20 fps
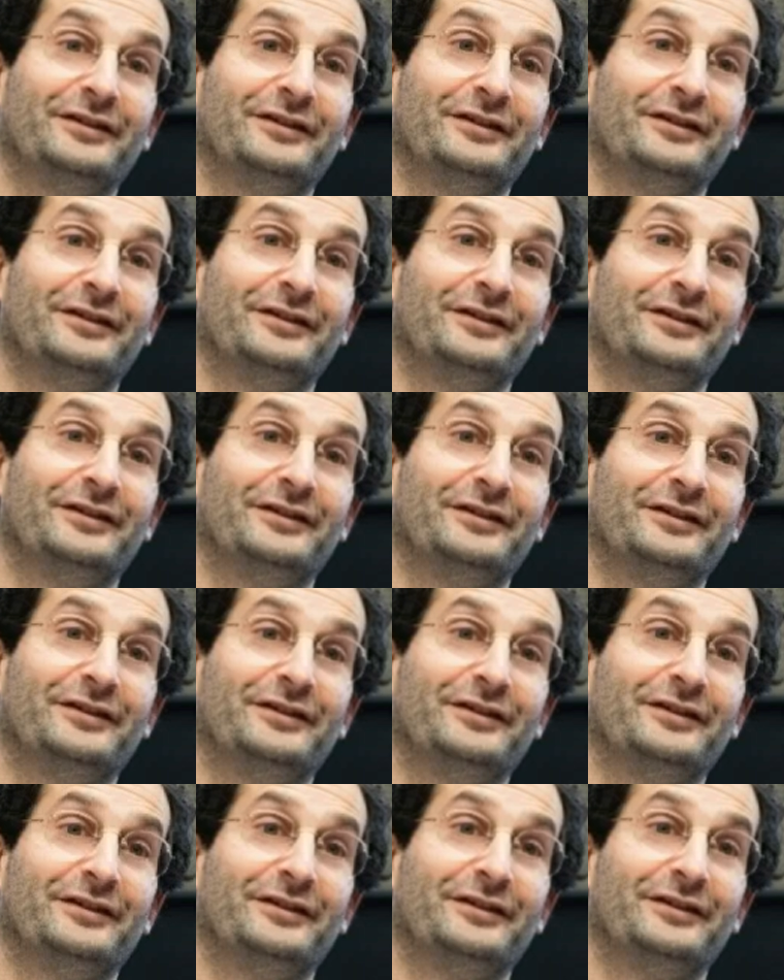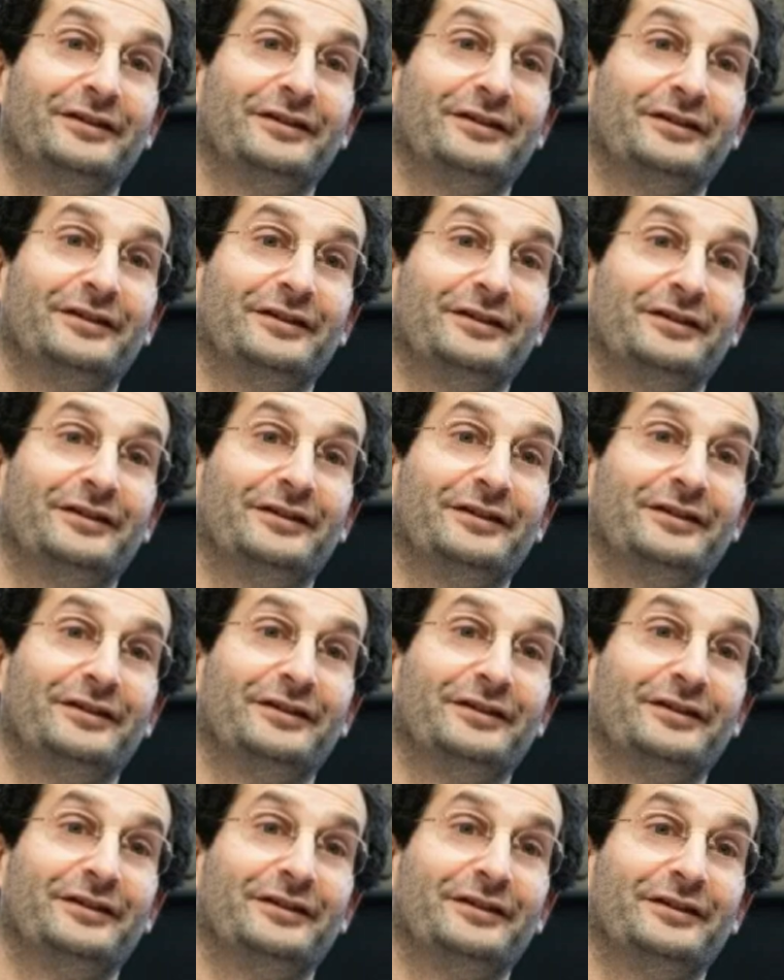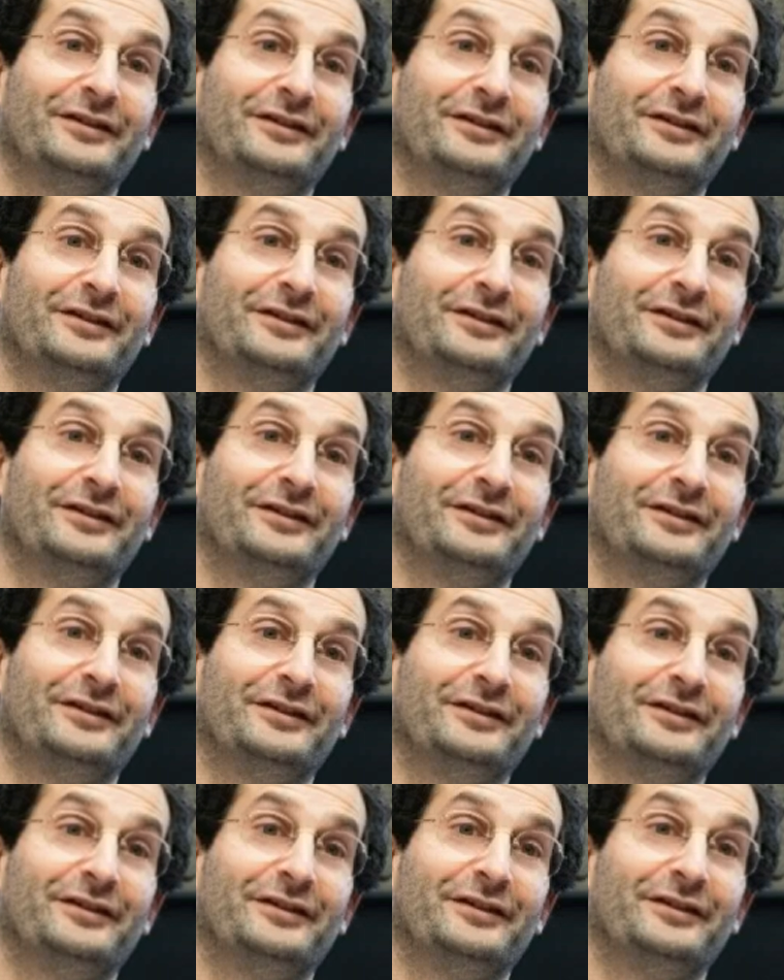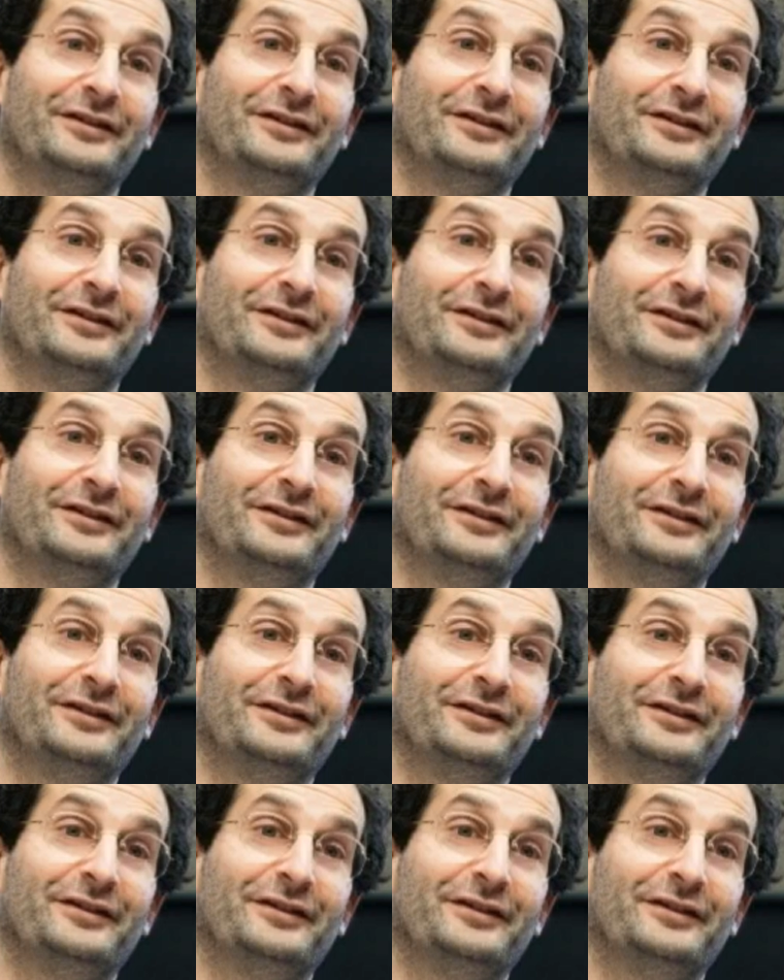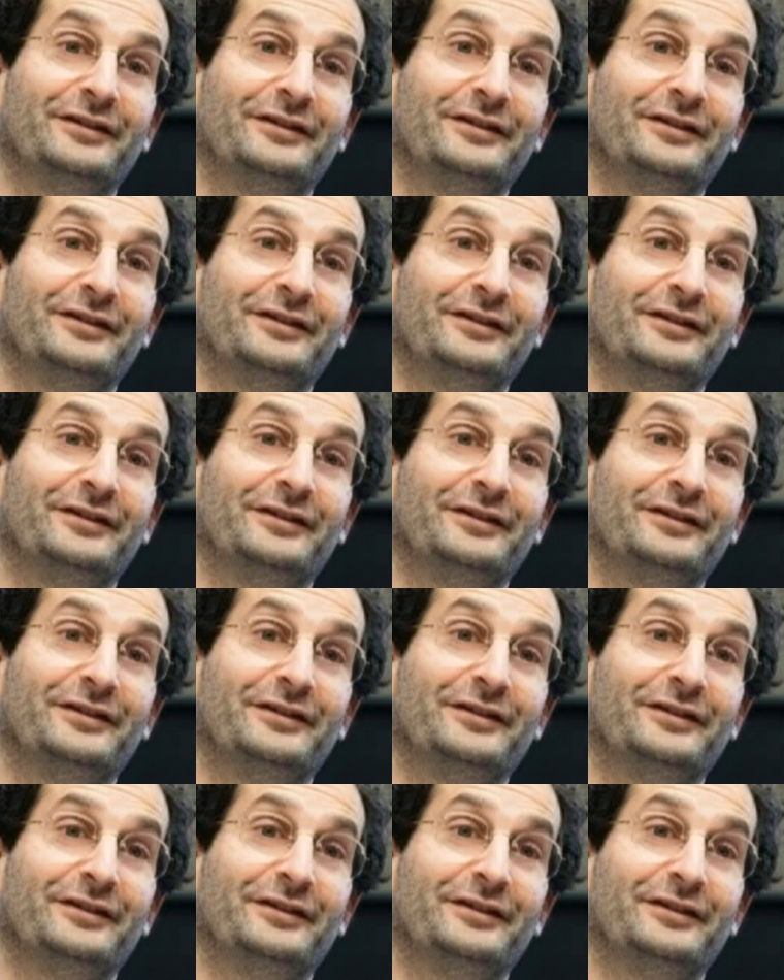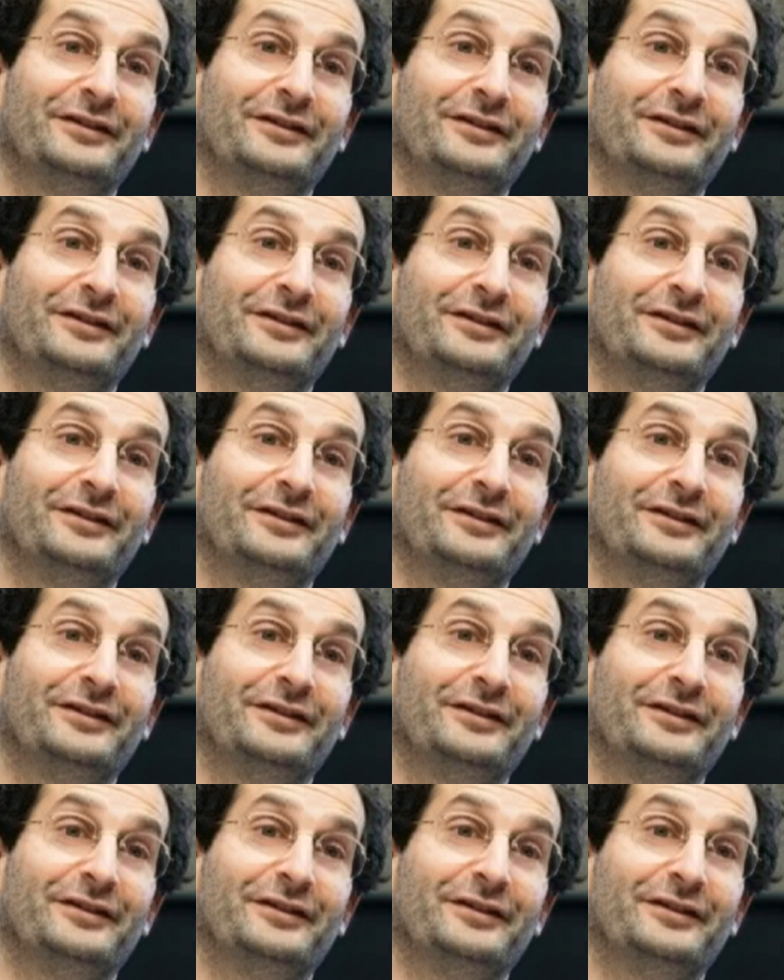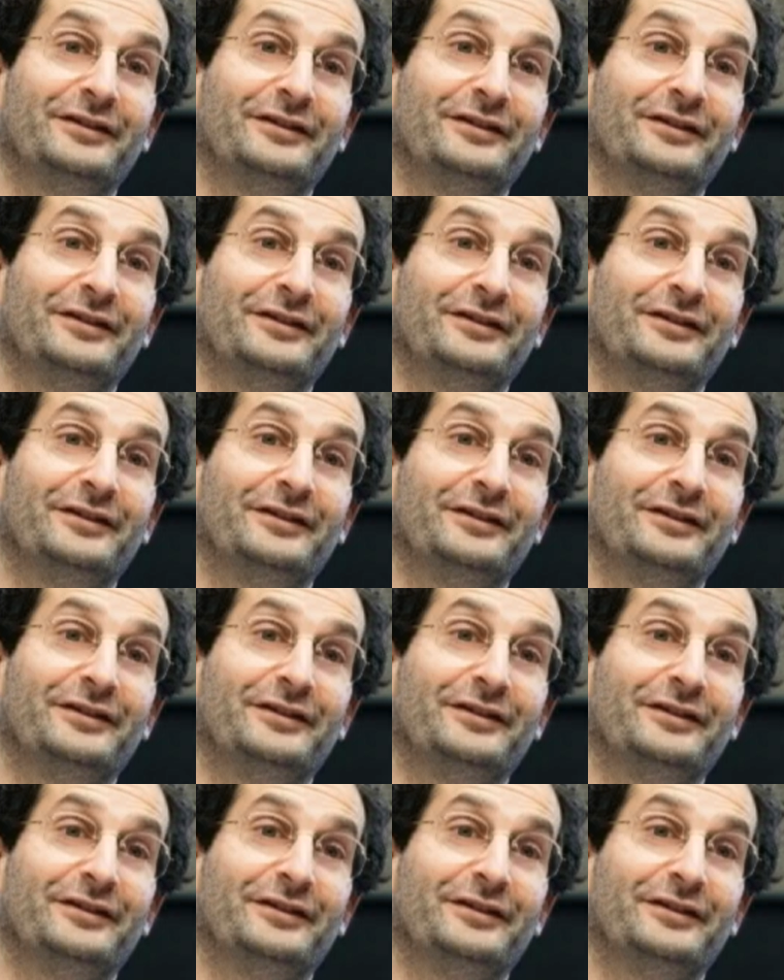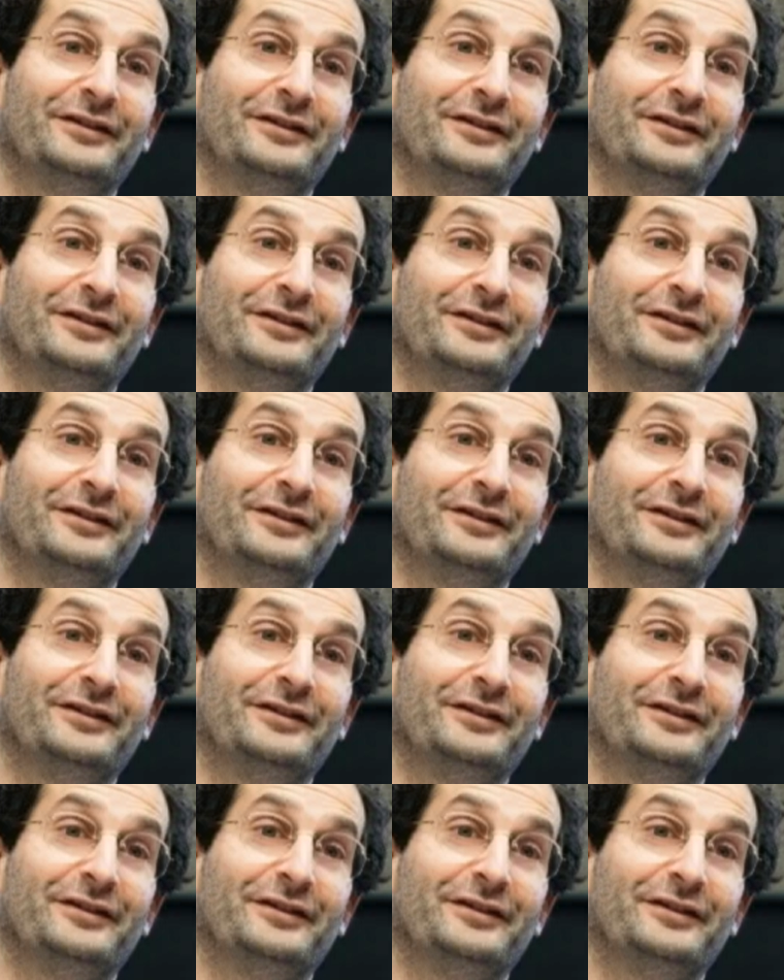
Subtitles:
This person isn't speaking.